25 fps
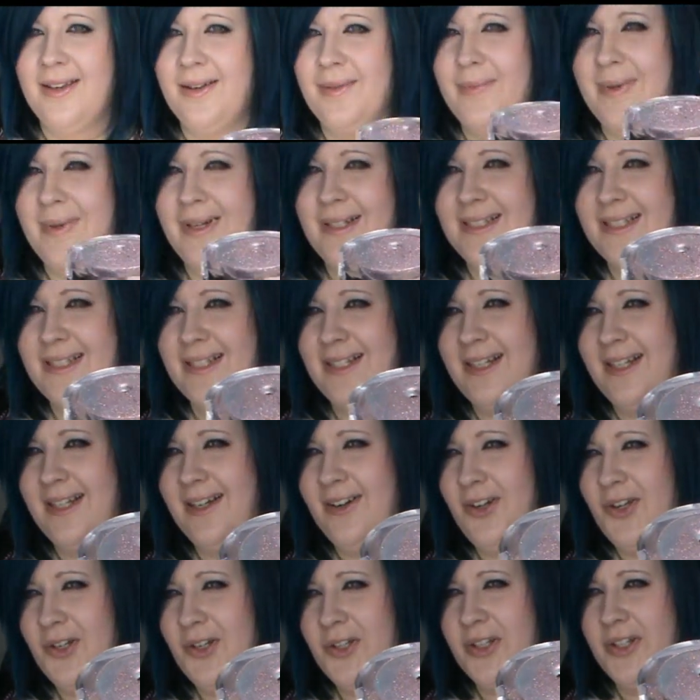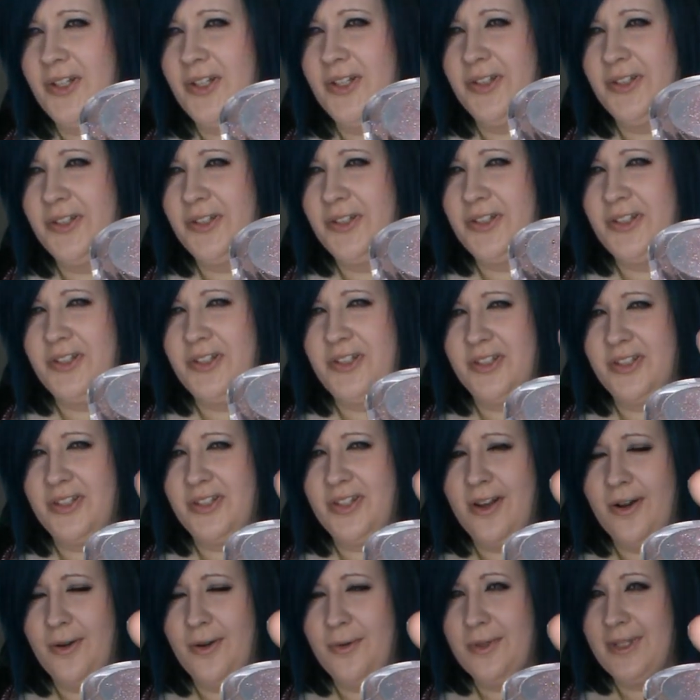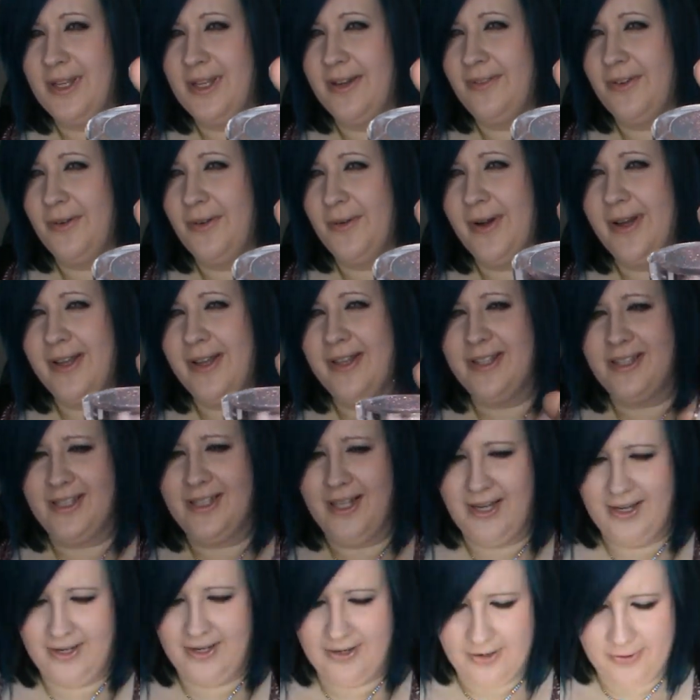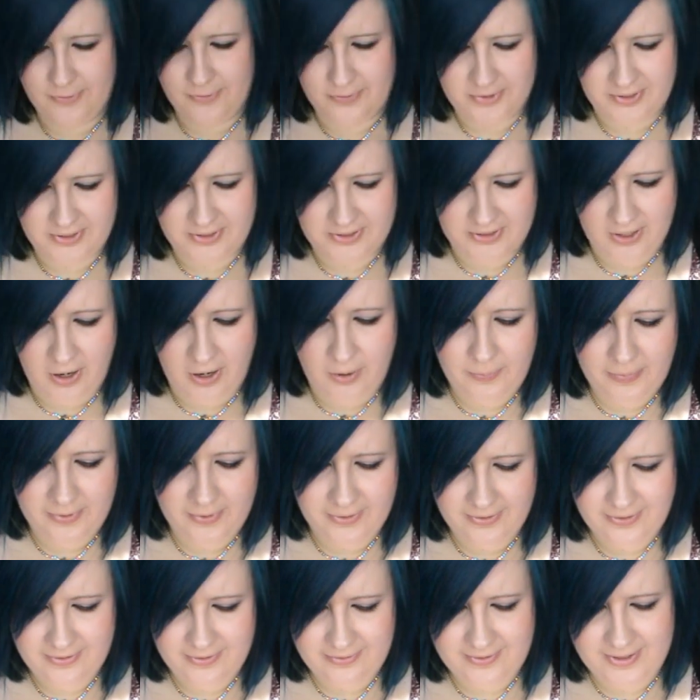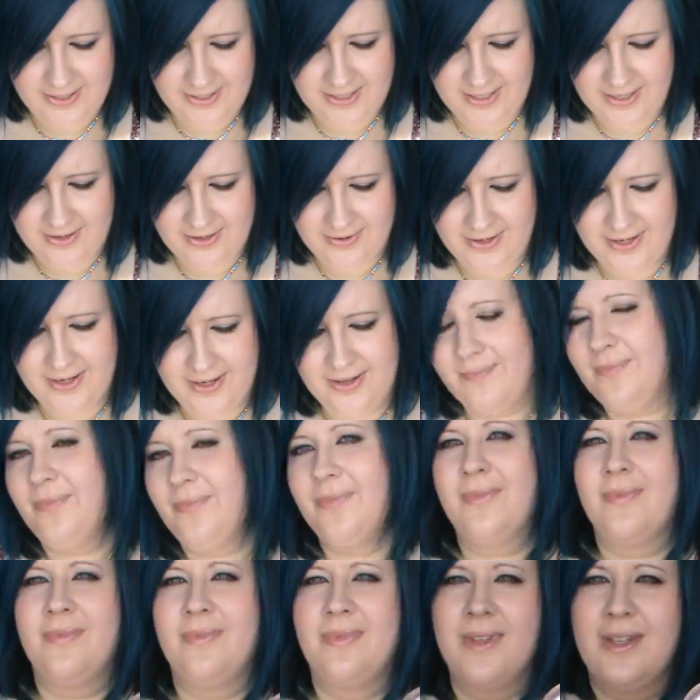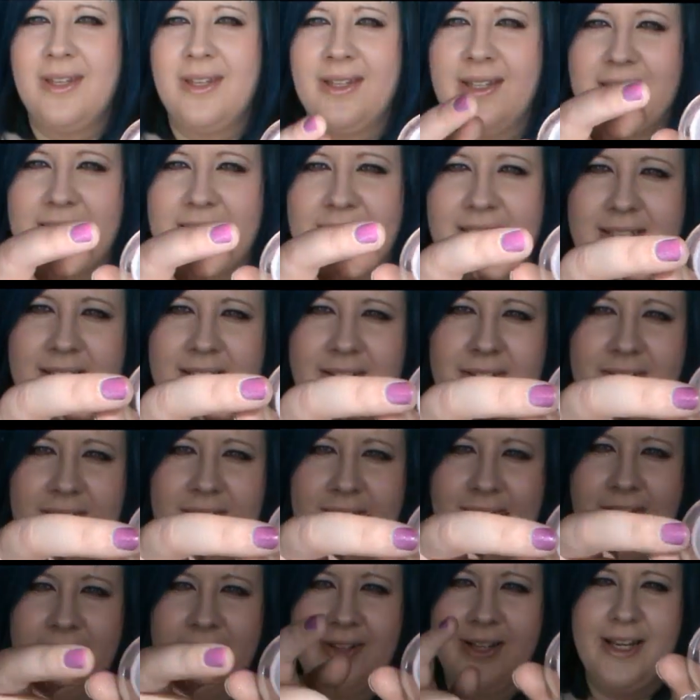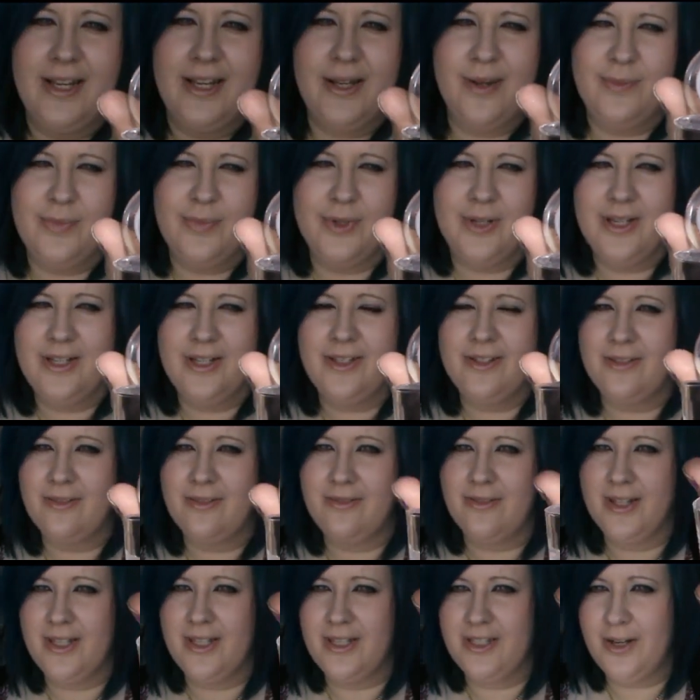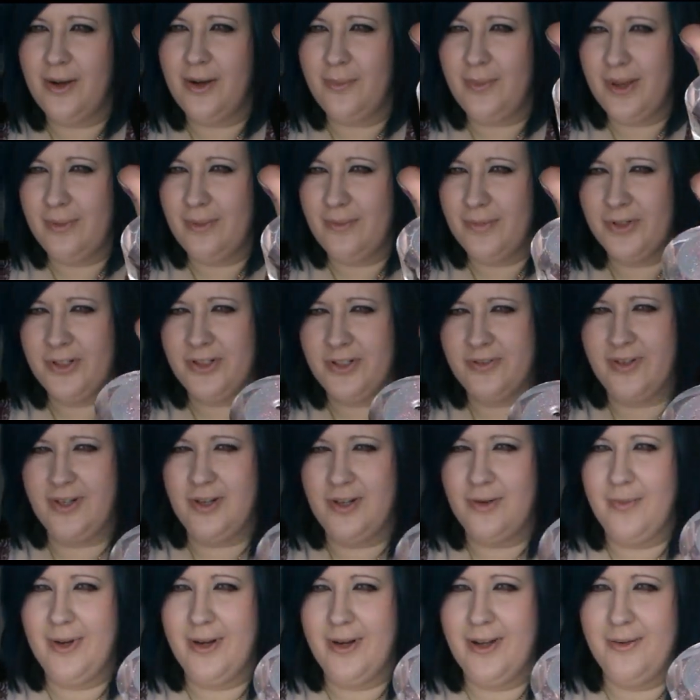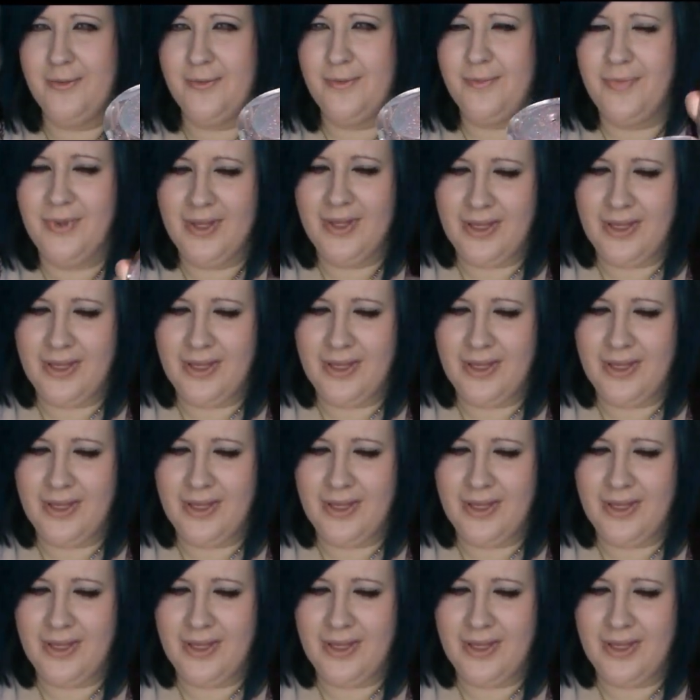Basically, all the dust just goes everywhere. There's like no stopper really on it. There's this little thing on here, but it doesn't really stop that much of it coming out.